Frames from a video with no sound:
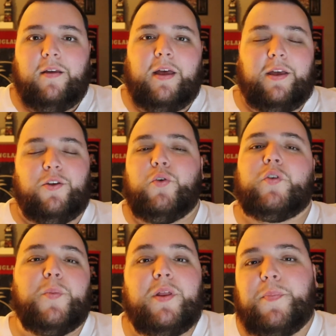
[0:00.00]
It used
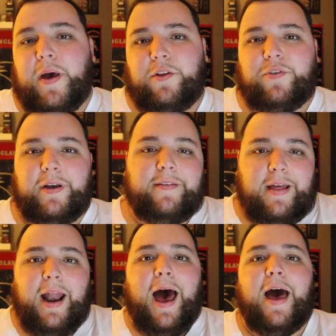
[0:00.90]
to be the Patriots
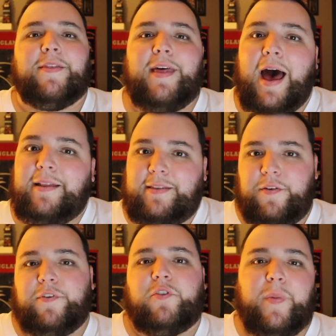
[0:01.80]
that had that
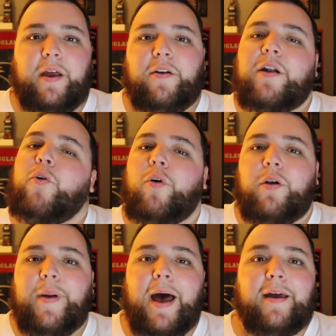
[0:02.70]
difference maker at
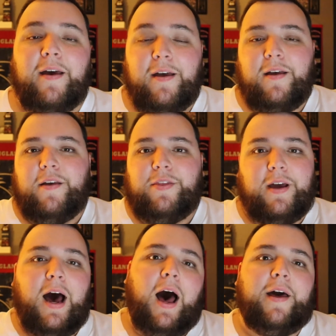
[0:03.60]
quarterback, the
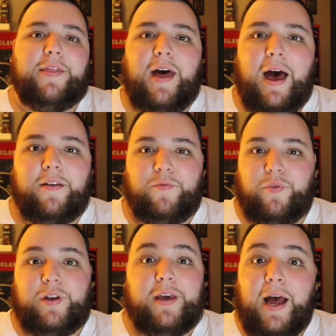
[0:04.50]
guy that
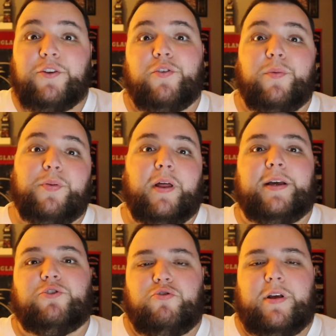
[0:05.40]
would get you the
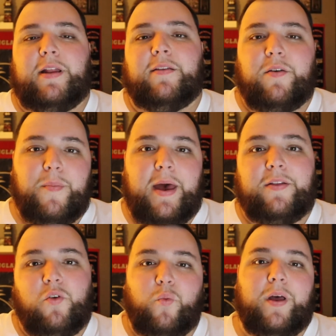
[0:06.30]
plays you needed to
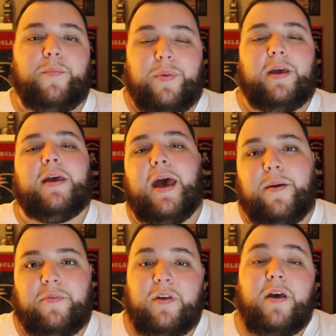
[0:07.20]
make to win big
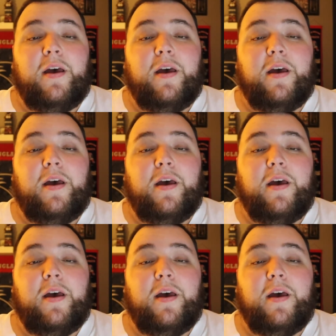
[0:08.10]
games.